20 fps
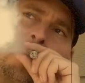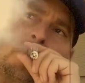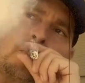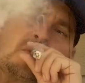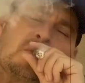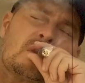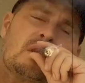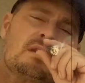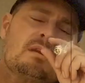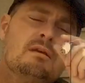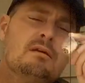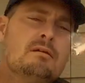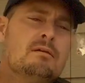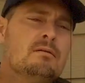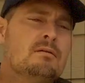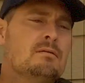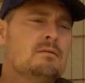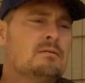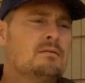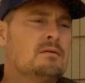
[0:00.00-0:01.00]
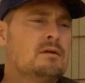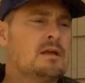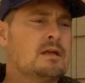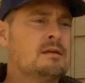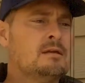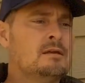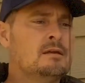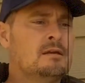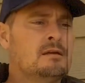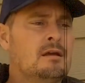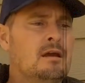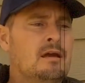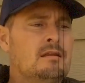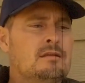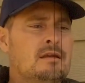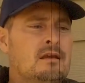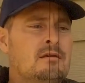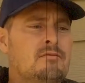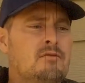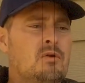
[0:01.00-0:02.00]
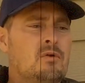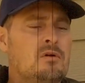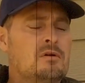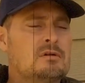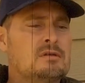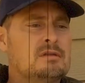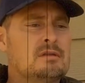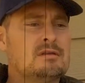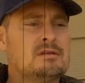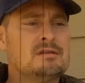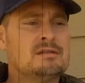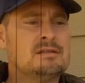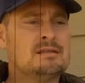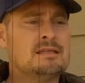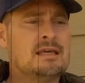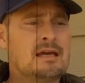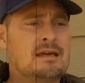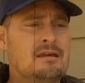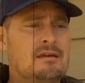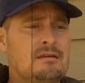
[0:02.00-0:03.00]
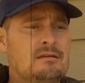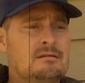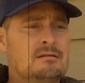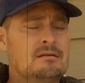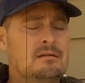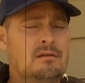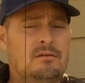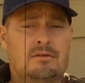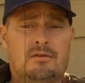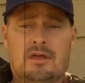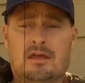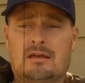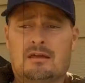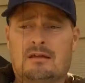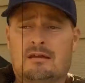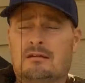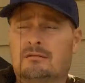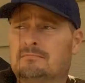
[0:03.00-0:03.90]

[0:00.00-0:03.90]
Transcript: And then, of course, the second thing,